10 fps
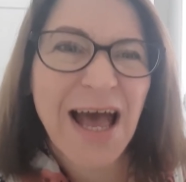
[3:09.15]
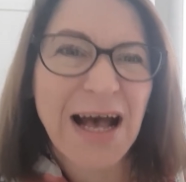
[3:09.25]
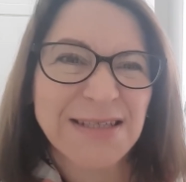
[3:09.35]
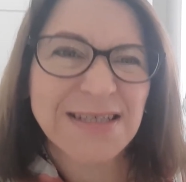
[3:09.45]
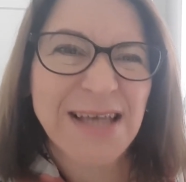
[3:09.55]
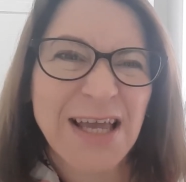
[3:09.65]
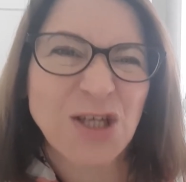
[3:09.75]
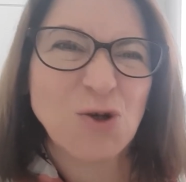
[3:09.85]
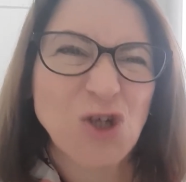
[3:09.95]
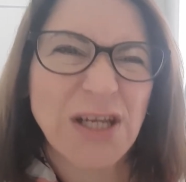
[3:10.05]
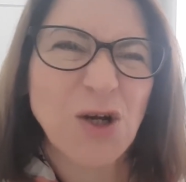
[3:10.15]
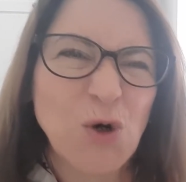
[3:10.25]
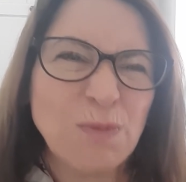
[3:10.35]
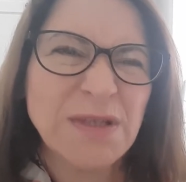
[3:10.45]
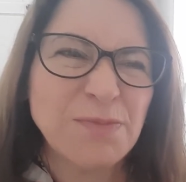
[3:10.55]
As I say, it usually
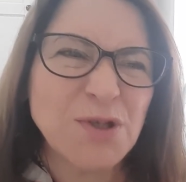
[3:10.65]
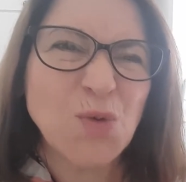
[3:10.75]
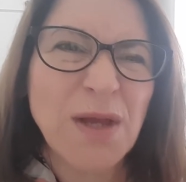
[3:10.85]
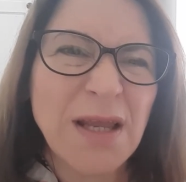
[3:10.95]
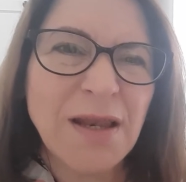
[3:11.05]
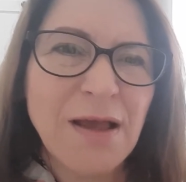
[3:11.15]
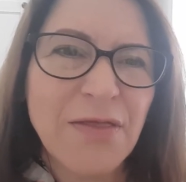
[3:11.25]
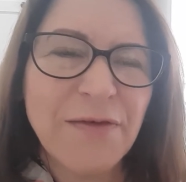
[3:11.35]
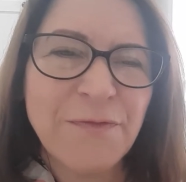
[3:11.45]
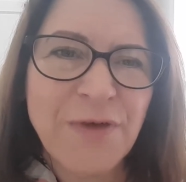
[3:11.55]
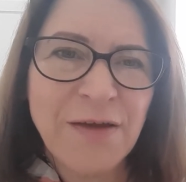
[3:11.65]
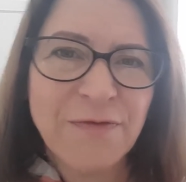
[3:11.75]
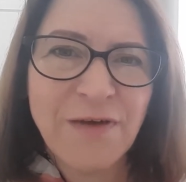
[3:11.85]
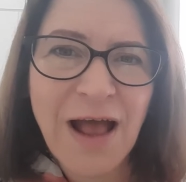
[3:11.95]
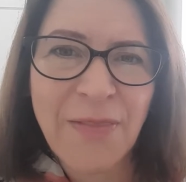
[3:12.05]
comes between the
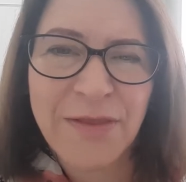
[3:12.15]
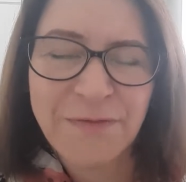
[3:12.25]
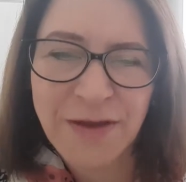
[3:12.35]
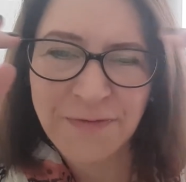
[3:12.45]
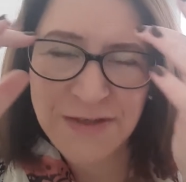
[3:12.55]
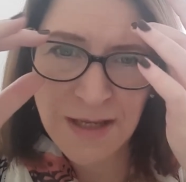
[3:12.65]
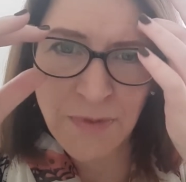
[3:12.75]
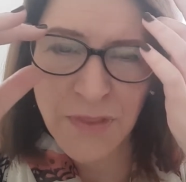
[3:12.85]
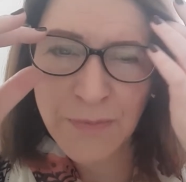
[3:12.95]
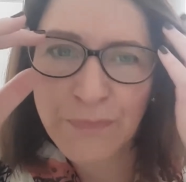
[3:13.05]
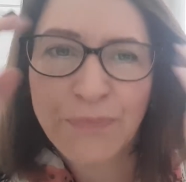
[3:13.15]
5th and the 15th.